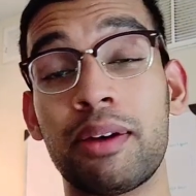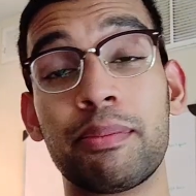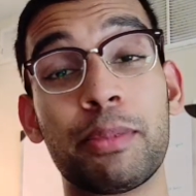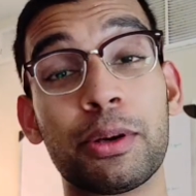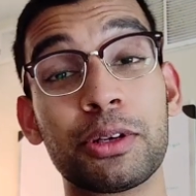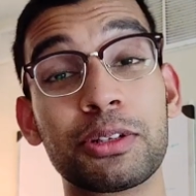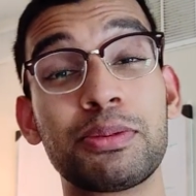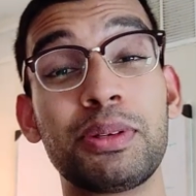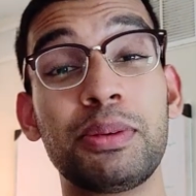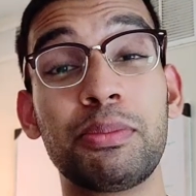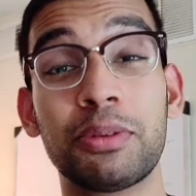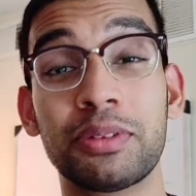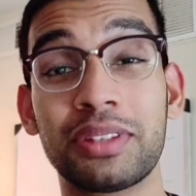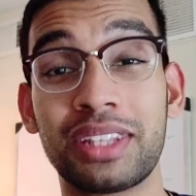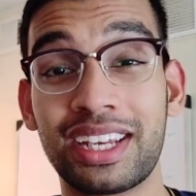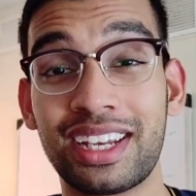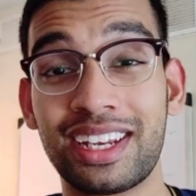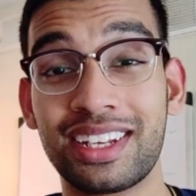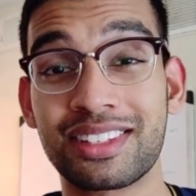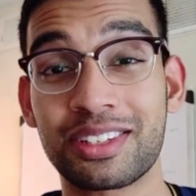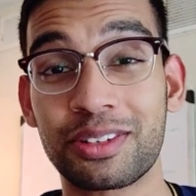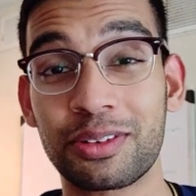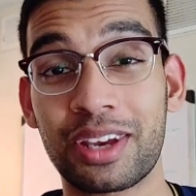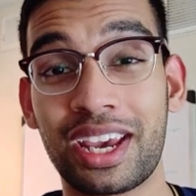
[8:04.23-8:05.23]
Most people
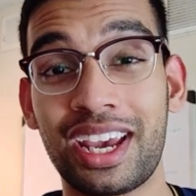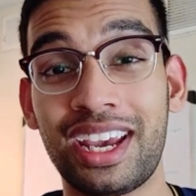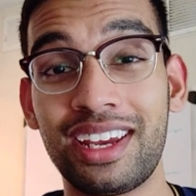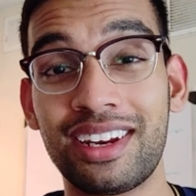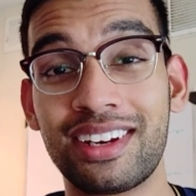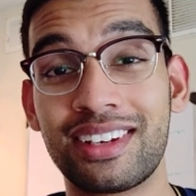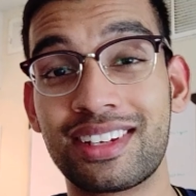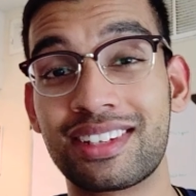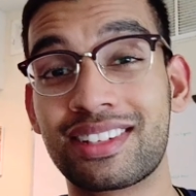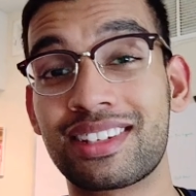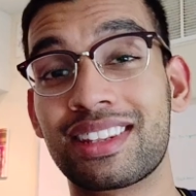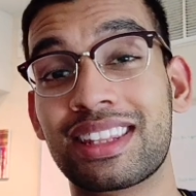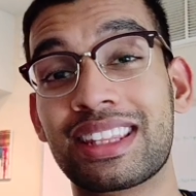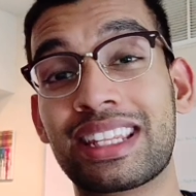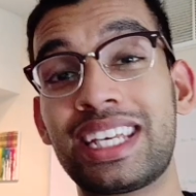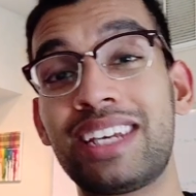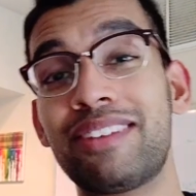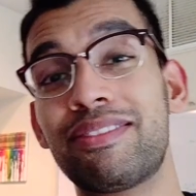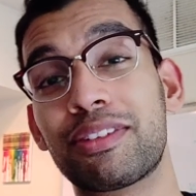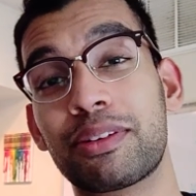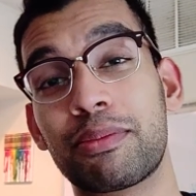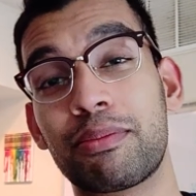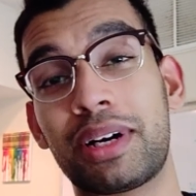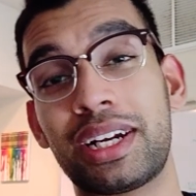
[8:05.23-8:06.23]
think it's okay to just
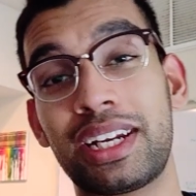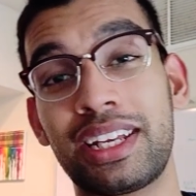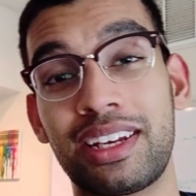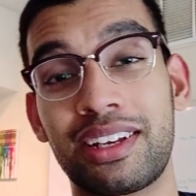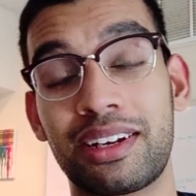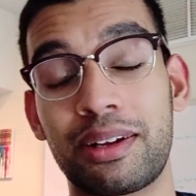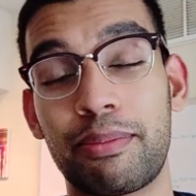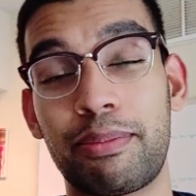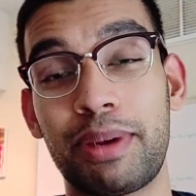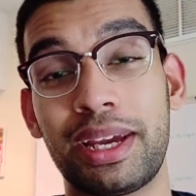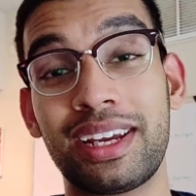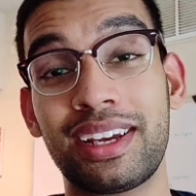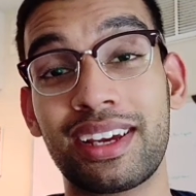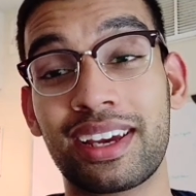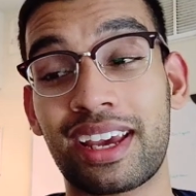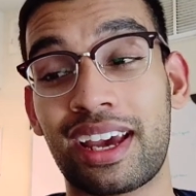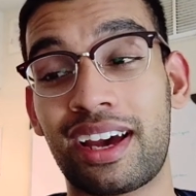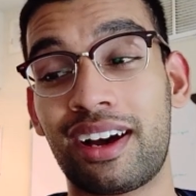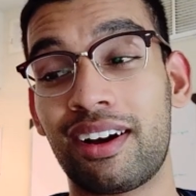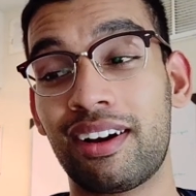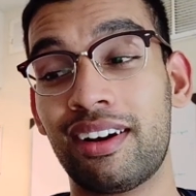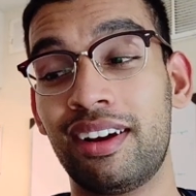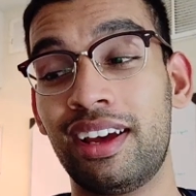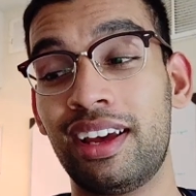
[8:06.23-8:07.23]
leave your money in a bank
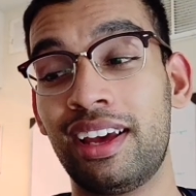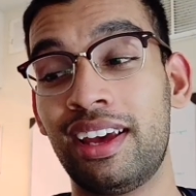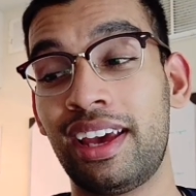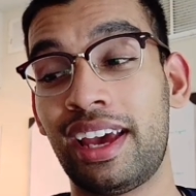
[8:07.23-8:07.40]
account